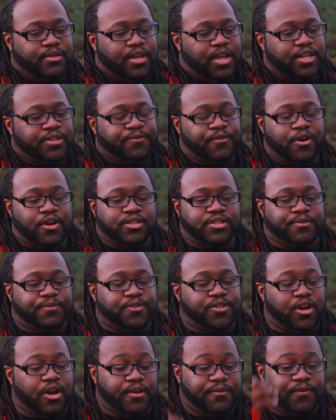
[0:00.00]
As far as the
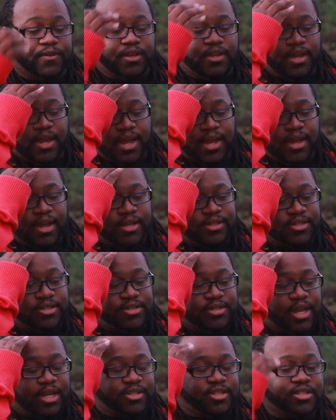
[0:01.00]
photography, I
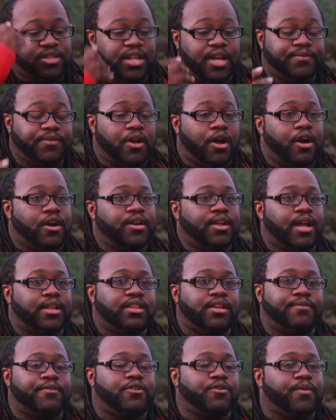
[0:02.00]
just love the art. I
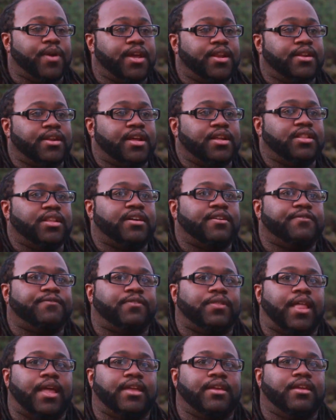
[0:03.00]
love creating. I love
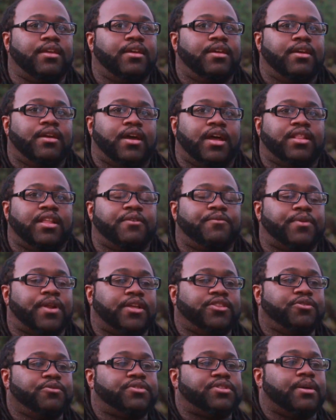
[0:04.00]
when
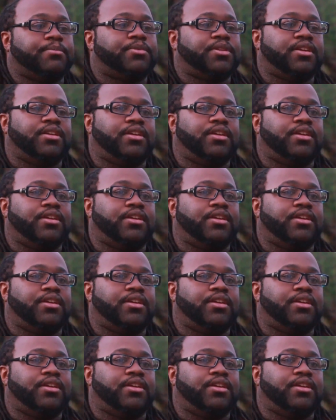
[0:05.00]
I do something